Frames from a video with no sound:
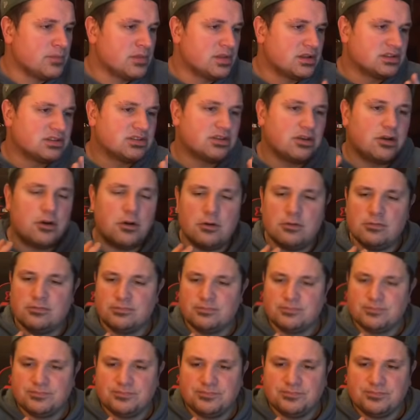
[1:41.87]
So
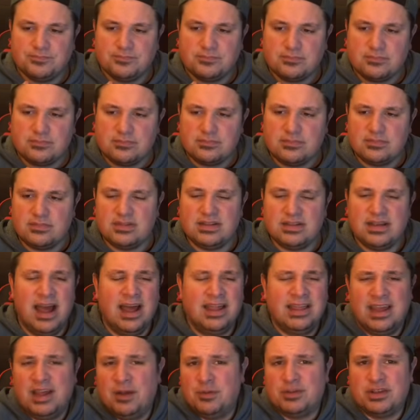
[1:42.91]

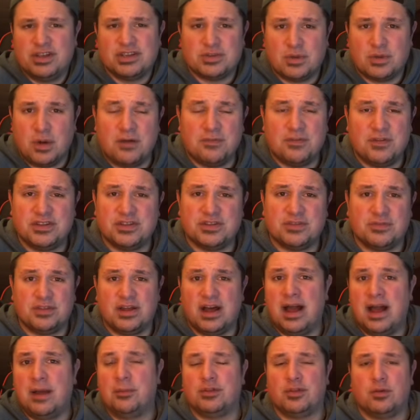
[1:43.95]
I think with this offensive
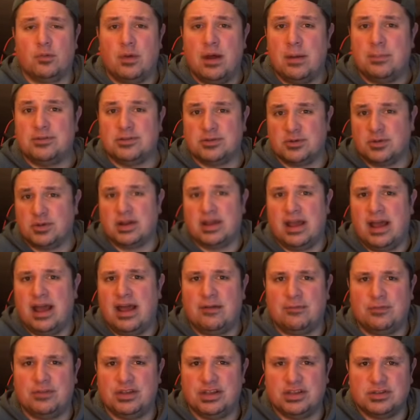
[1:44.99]
line, with the weapons we're going to
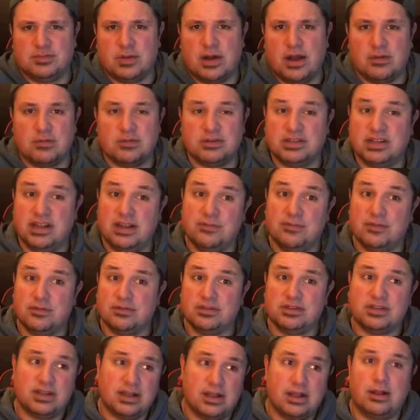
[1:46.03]
have with these wide
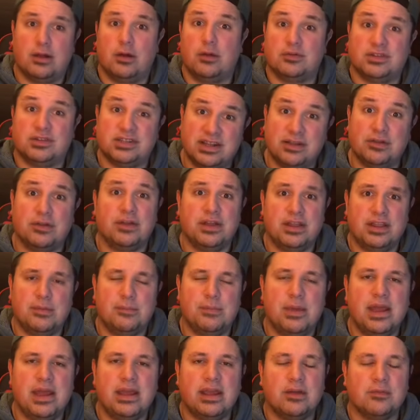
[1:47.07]
receivers, and you know, still in the
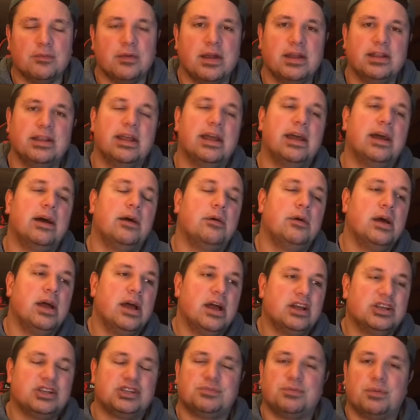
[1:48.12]
making right now,
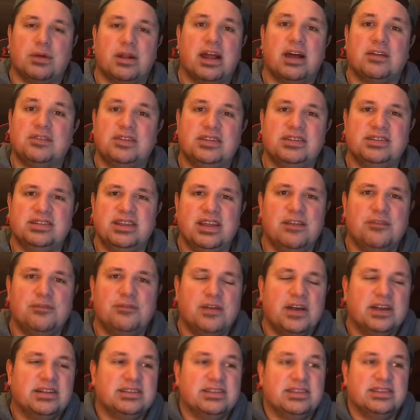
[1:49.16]
spread out these
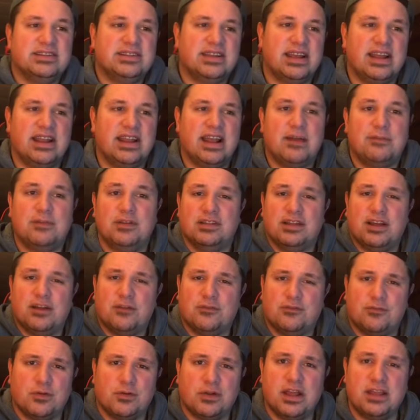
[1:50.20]
defenses, and having
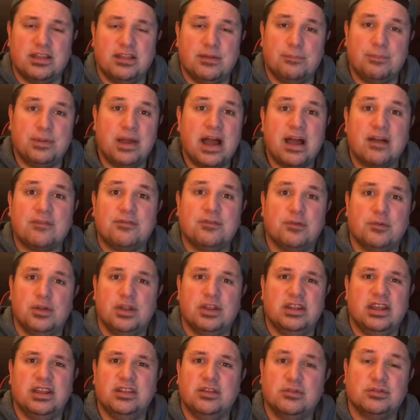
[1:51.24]
Leonard Fournette in the backfield where
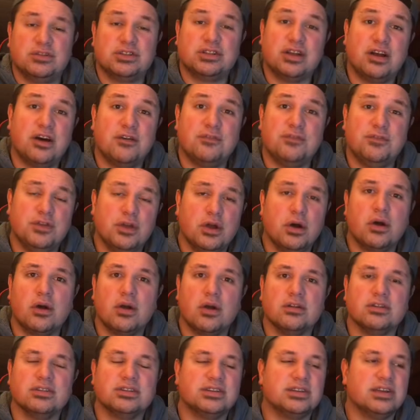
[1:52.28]
you need those tough
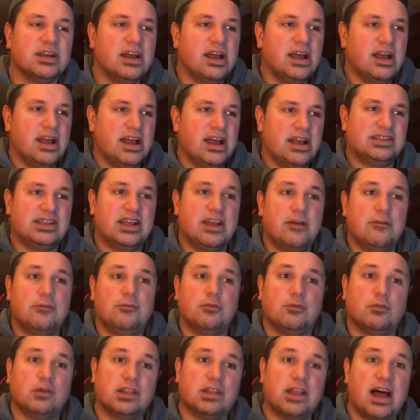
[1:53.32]
yards instead
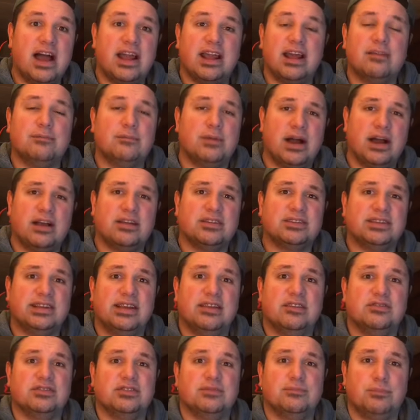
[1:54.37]
of relying on Miles
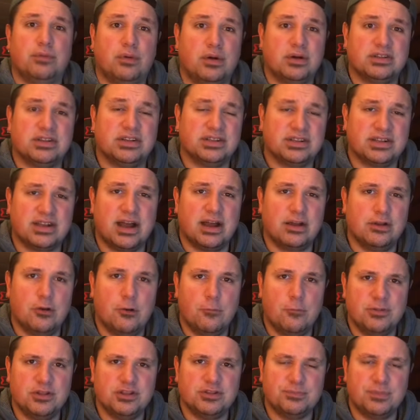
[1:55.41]
Sanders and Boston Scott in
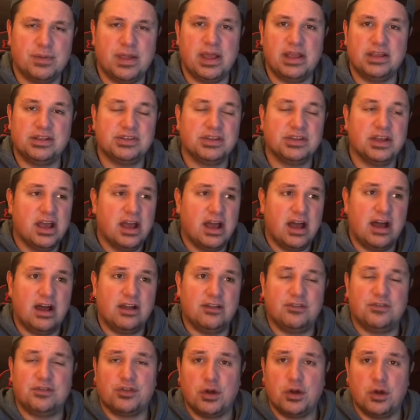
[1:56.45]
open space
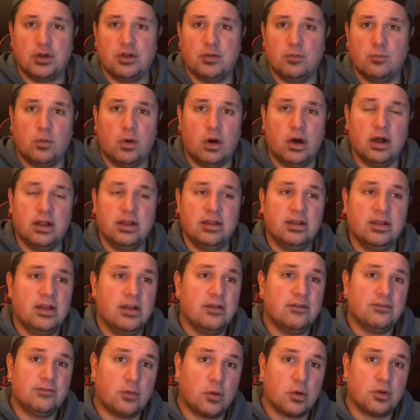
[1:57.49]
on 3rd and 1,
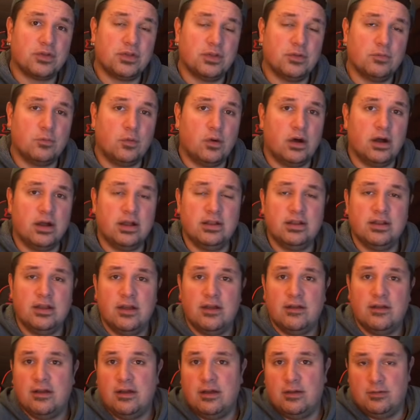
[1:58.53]
4th and 1,
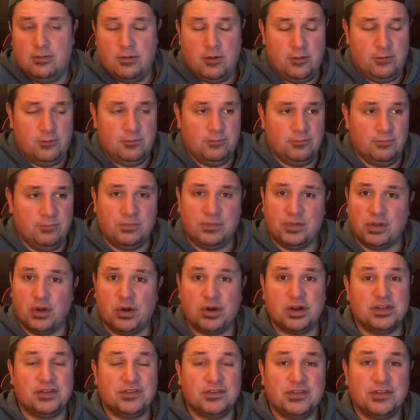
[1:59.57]

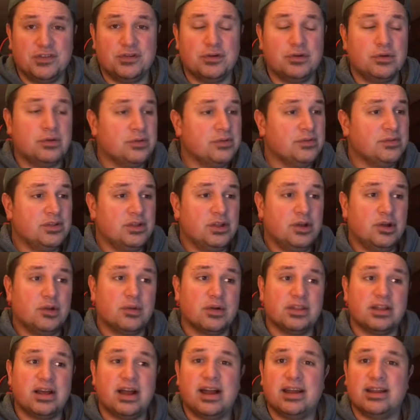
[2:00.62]
3rd and 2, you can
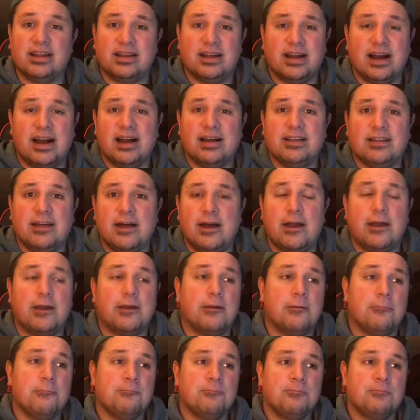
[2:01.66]
rely on a guy like